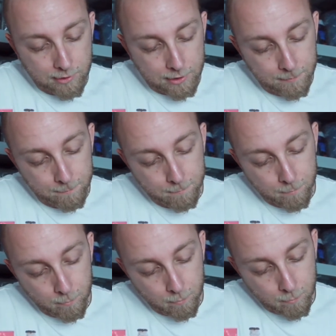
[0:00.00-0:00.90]
It does
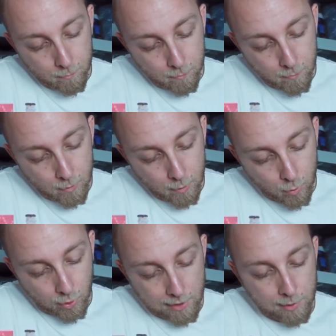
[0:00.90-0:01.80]
not have a
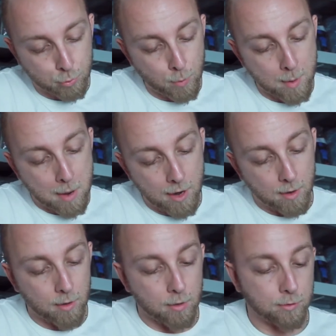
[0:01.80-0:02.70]

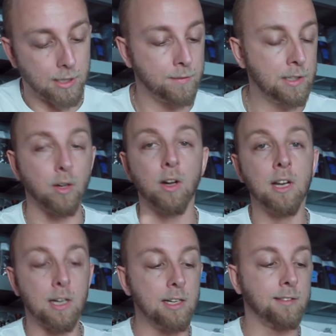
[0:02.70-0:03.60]
ferrite or
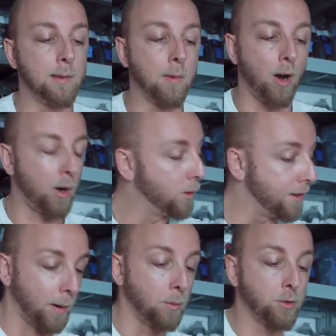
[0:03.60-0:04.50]
something.
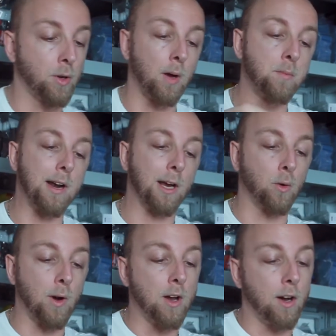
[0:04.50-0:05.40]
So it's
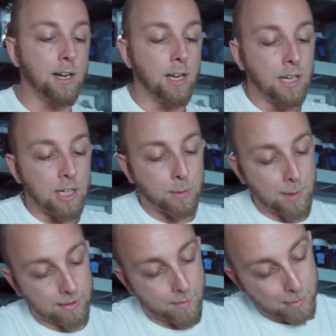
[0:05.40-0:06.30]
just clips on
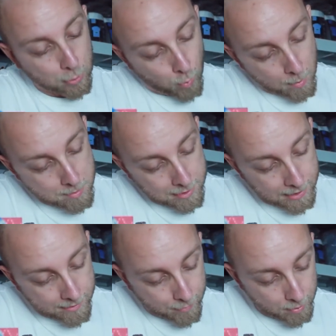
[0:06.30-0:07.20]
the phone in the top,
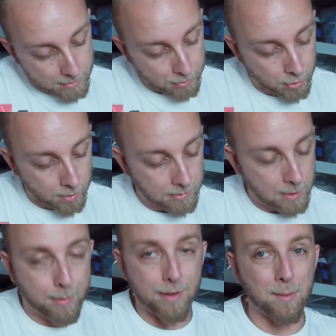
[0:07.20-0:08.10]
and we
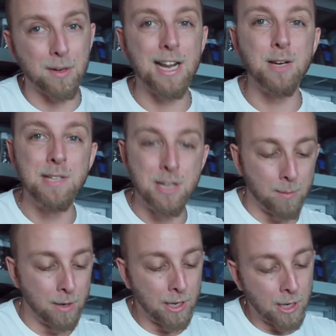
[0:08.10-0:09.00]
hope we'll not break
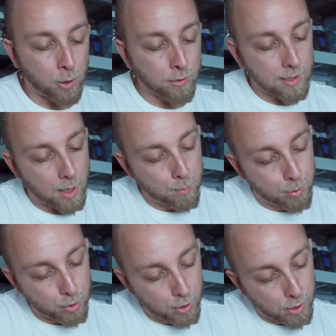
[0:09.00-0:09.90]
the phone because it's
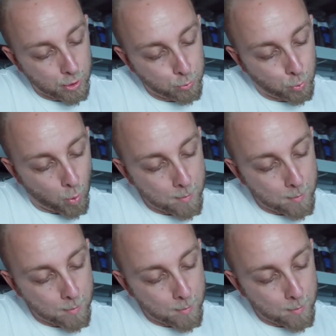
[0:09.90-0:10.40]
just a plastic, huh?